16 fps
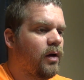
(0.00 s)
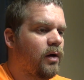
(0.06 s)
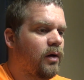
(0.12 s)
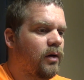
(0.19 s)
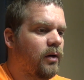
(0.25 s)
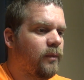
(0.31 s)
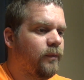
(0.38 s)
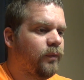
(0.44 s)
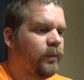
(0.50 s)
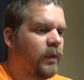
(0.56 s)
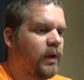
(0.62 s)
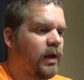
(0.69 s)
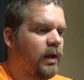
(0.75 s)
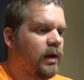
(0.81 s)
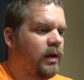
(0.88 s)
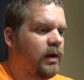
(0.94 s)
And
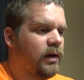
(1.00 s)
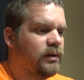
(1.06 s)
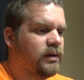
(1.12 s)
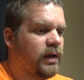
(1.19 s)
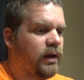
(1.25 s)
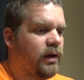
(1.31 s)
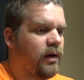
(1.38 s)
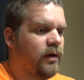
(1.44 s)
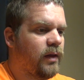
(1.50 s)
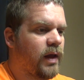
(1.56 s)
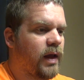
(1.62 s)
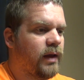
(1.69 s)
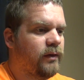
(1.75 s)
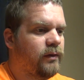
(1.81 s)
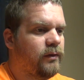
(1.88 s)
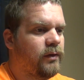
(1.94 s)
I'll take care of
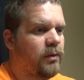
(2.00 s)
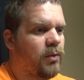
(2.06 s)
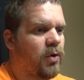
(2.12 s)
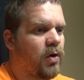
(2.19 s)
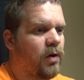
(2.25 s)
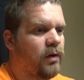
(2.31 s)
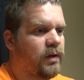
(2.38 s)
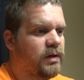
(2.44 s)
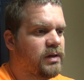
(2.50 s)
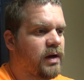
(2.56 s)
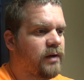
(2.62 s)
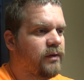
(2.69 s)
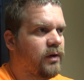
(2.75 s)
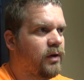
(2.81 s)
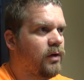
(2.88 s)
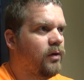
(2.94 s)
that tomorrow, this
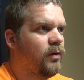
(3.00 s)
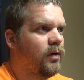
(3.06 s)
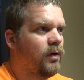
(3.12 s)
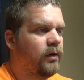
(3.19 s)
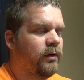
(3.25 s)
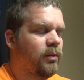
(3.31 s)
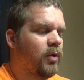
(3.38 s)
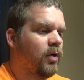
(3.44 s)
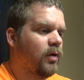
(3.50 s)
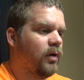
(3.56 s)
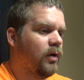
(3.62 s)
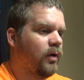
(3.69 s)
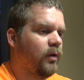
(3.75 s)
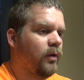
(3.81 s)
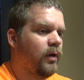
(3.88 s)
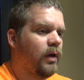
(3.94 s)
afternoon, or
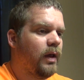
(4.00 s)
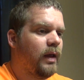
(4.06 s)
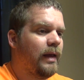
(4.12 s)
tomorrow.